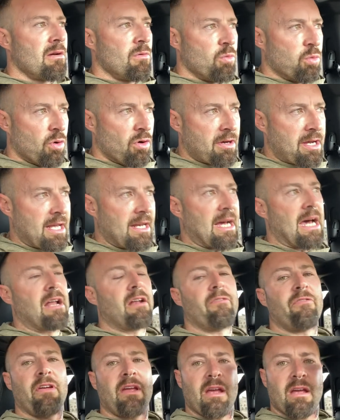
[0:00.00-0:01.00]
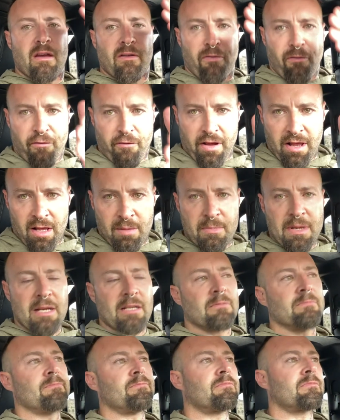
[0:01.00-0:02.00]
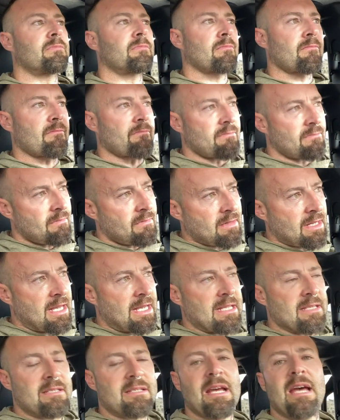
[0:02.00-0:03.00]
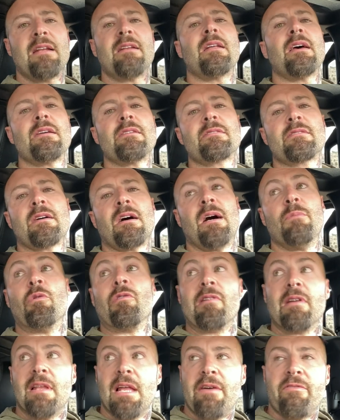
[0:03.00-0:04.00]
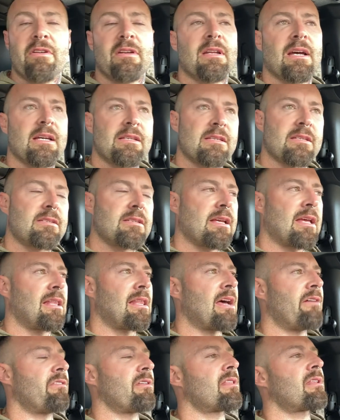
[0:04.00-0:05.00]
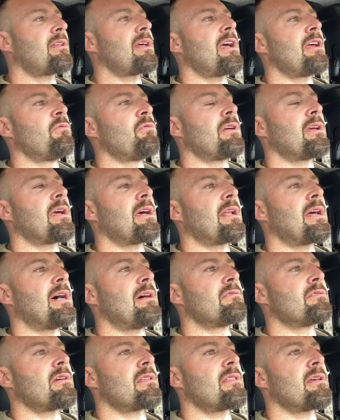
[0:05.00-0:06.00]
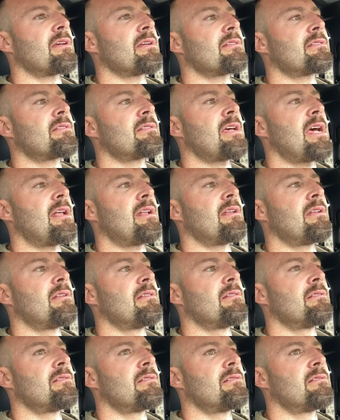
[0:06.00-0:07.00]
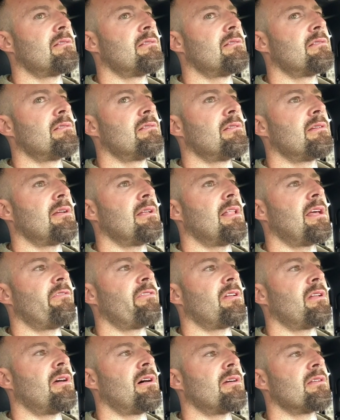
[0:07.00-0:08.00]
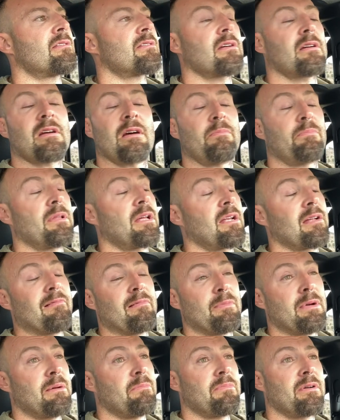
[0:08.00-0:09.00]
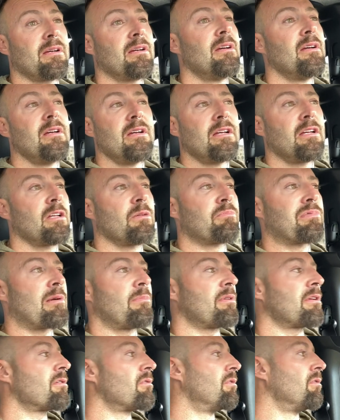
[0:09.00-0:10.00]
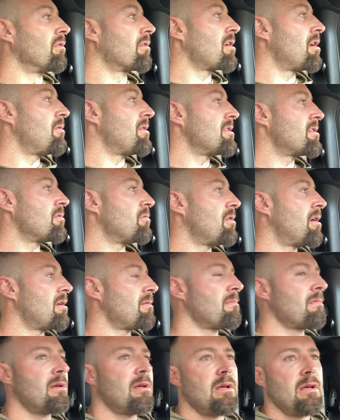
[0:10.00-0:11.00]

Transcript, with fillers: walking out of here, filming in 10 days time or 11 days it's the 11th day we get out i think it's 10 11 nights i can't bloody remember it'll probably all go into one